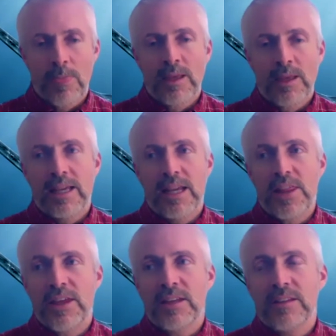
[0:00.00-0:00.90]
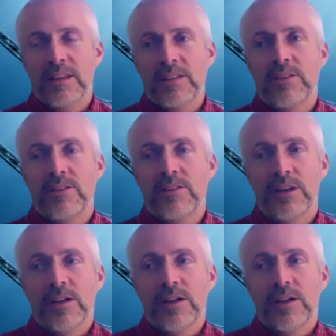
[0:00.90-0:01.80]
And I think that
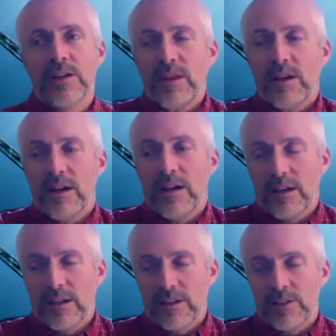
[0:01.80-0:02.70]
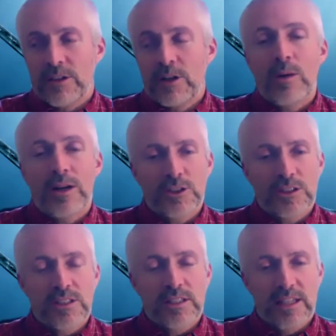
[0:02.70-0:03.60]
the
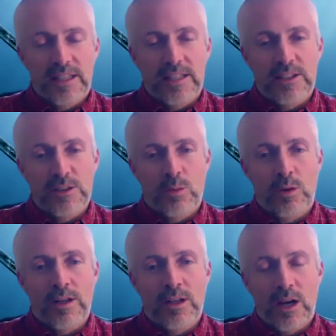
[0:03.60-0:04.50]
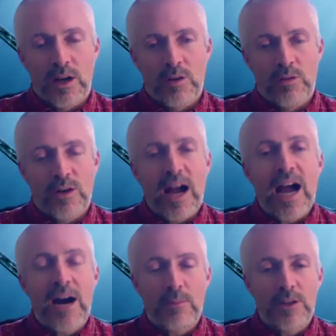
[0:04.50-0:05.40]
question then is one of
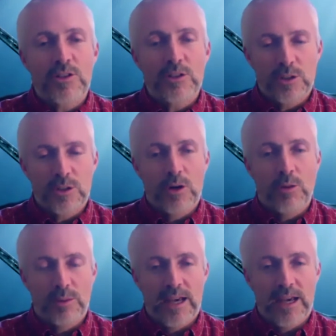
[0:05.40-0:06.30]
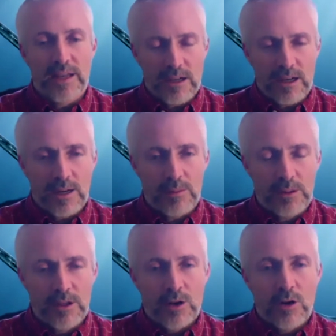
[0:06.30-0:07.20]
how much do you open that up
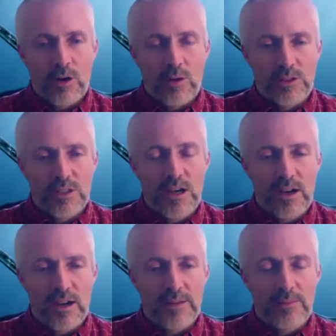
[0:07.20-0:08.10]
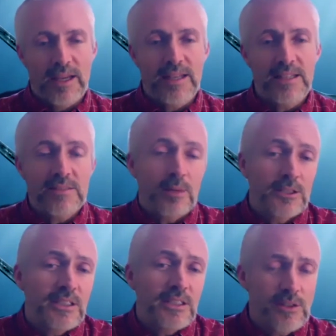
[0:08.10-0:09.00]
over time? And it's much
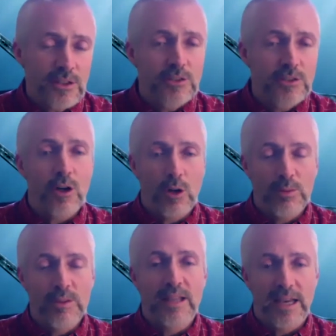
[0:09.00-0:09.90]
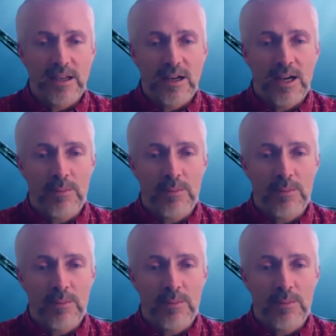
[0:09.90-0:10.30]
easier to open that up